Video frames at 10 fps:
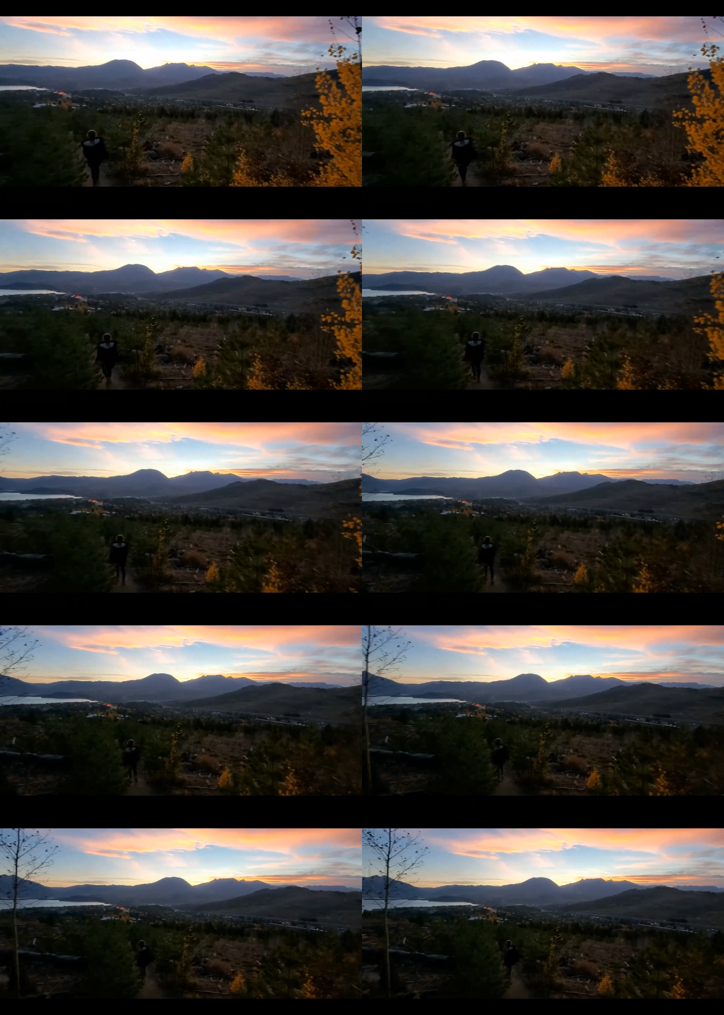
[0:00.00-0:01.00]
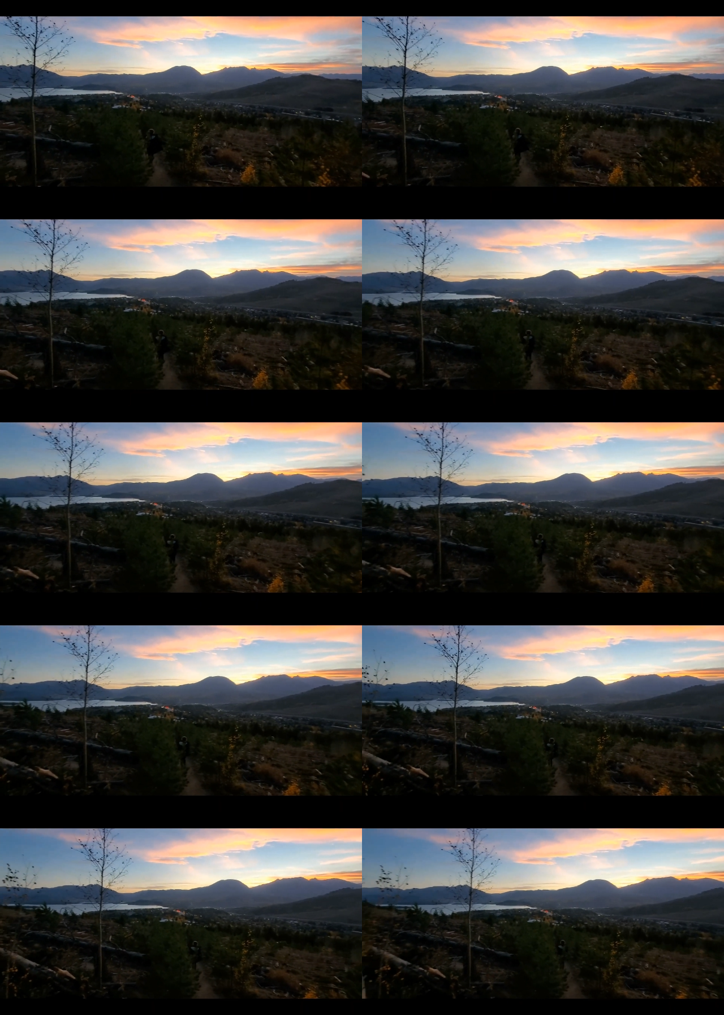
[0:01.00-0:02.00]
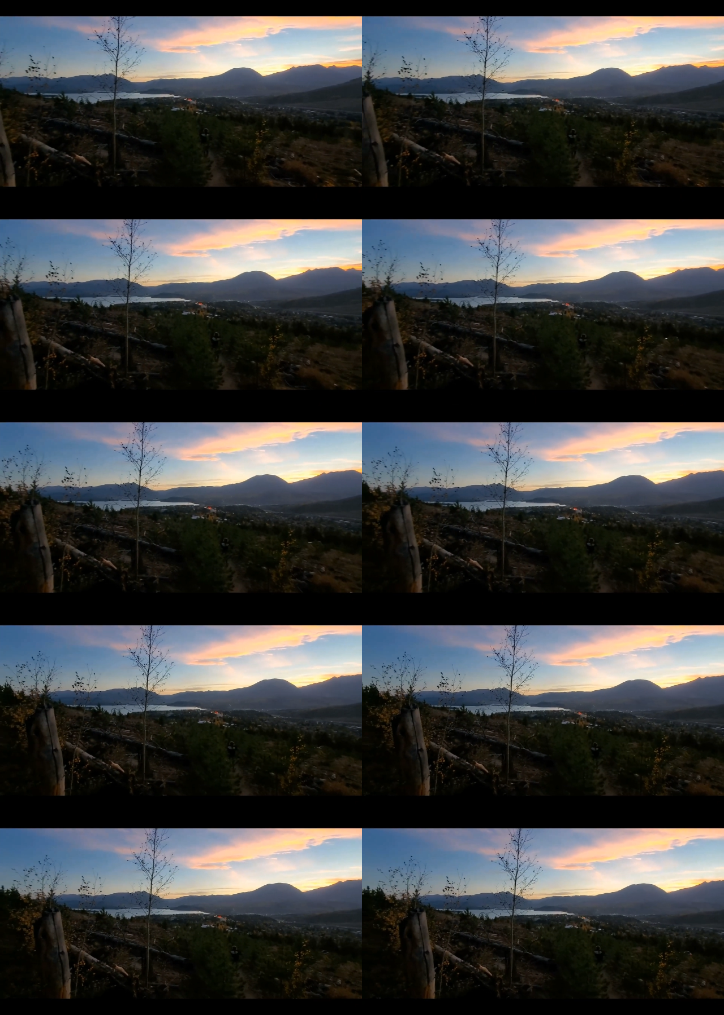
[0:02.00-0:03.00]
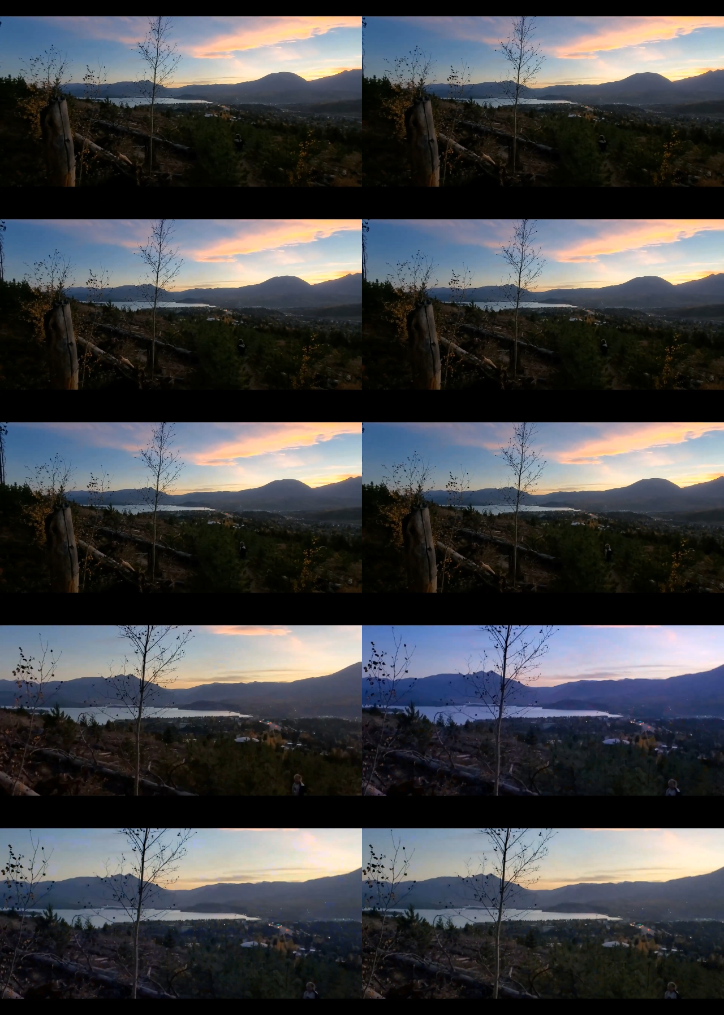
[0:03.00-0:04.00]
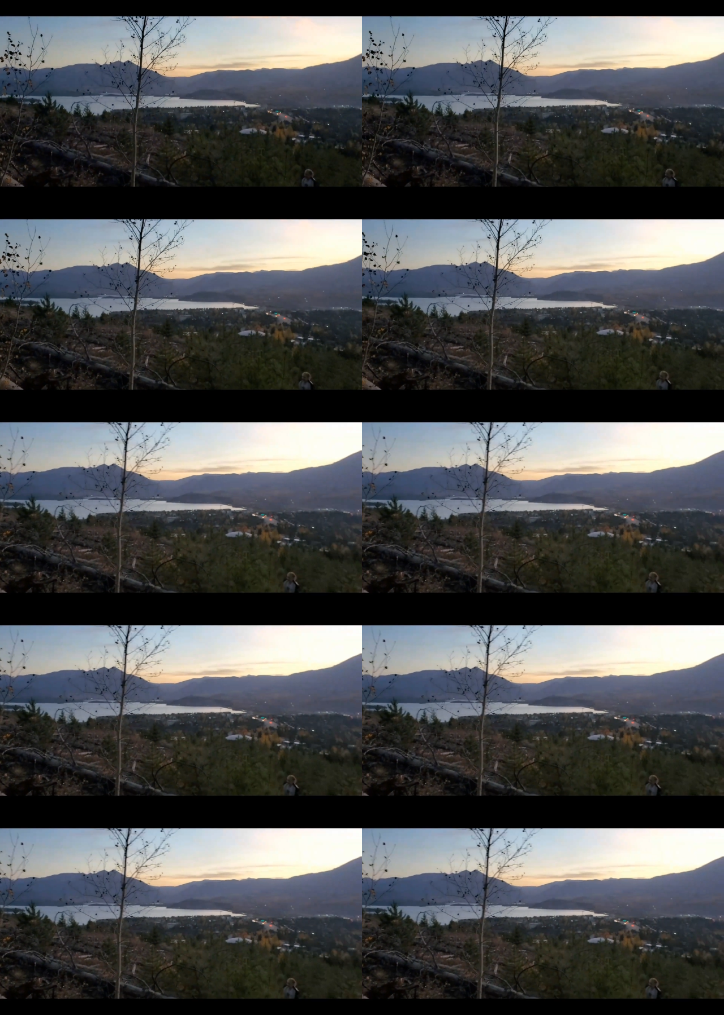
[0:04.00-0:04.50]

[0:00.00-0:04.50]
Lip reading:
(no speaker visible)